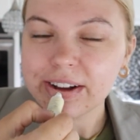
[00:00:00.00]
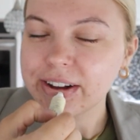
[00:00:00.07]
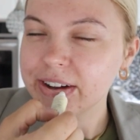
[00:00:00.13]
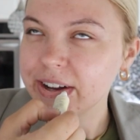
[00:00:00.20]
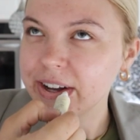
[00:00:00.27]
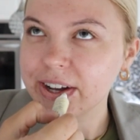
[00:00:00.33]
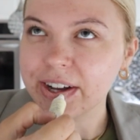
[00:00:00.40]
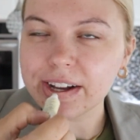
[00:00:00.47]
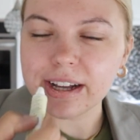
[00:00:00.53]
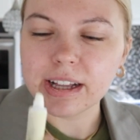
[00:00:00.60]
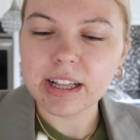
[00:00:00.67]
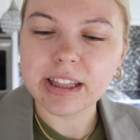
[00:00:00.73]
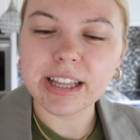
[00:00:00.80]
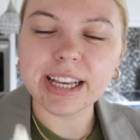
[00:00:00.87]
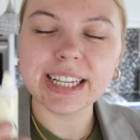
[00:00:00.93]
Oh,
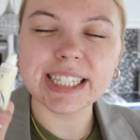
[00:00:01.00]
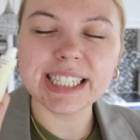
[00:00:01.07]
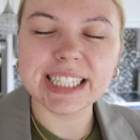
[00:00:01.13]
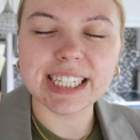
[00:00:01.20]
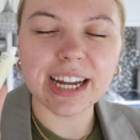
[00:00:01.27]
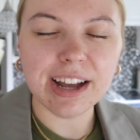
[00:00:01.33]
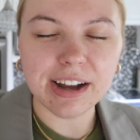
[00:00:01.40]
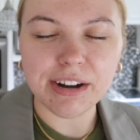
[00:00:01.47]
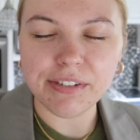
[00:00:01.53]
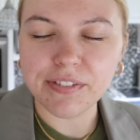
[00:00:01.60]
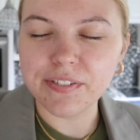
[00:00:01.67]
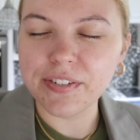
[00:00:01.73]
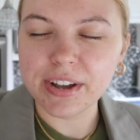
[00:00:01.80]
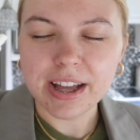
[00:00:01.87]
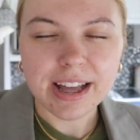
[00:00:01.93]
this
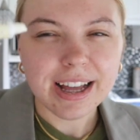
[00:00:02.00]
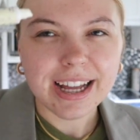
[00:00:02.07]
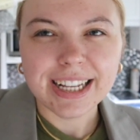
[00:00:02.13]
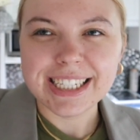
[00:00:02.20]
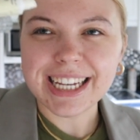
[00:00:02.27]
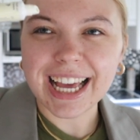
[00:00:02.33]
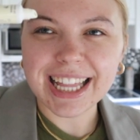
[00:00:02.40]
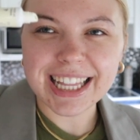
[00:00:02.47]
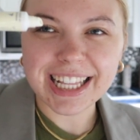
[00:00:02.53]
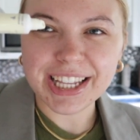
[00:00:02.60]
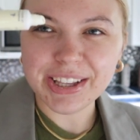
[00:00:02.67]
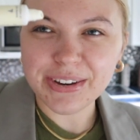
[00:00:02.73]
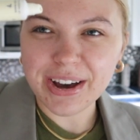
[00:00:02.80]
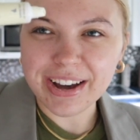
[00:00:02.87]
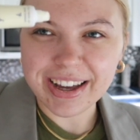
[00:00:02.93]
stuff. Telling
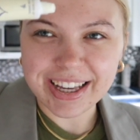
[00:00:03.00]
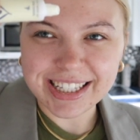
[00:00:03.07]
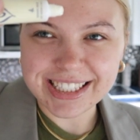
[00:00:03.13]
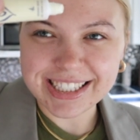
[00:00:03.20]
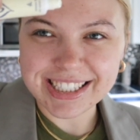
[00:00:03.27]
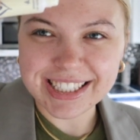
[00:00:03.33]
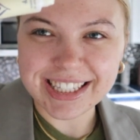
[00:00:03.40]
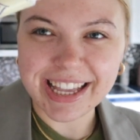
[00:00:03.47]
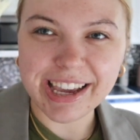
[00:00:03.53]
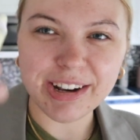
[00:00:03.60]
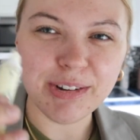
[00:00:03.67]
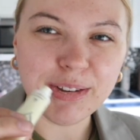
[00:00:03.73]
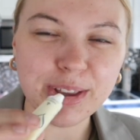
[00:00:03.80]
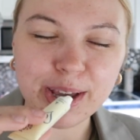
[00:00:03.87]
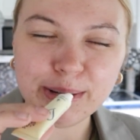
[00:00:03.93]
you guys, this
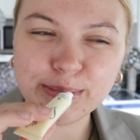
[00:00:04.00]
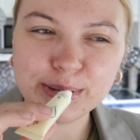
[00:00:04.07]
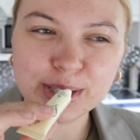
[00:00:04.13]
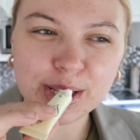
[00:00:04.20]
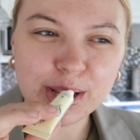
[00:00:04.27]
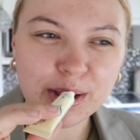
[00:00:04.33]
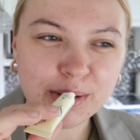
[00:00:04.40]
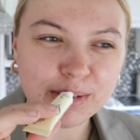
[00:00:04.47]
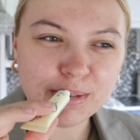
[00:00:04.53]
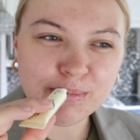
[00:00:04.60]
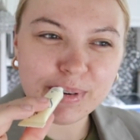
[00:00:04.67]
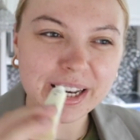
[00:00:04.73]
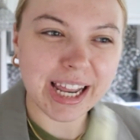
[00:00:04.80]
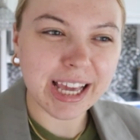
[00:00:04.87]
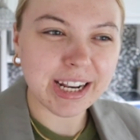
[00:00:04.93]
lanolips Lips, it's
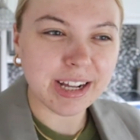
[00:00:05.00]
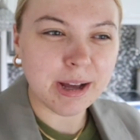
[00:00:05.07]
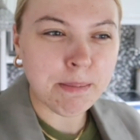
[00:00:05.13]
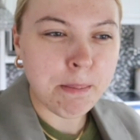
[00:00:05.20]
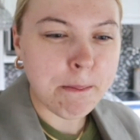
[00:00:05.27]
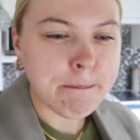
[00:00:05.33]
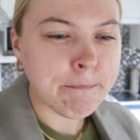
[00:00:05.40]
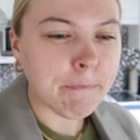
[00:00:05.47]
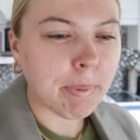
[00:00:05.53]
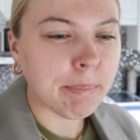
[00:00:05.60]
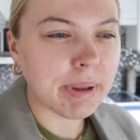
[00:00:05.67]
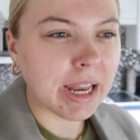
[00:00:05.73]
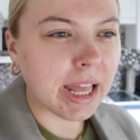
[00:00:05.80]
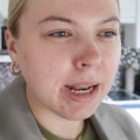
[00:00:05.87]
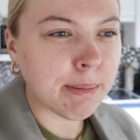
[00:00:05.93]
banana,
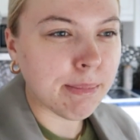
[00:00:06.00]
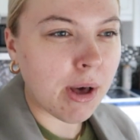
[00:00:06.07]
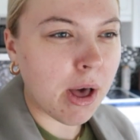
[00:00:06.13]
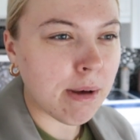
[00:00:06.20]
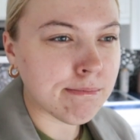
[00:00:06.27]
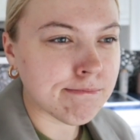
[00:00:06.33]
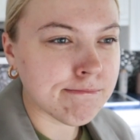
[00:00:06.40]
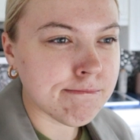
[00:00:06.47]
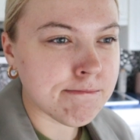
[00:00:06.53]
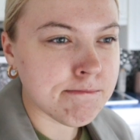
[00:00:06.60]
banana bomb.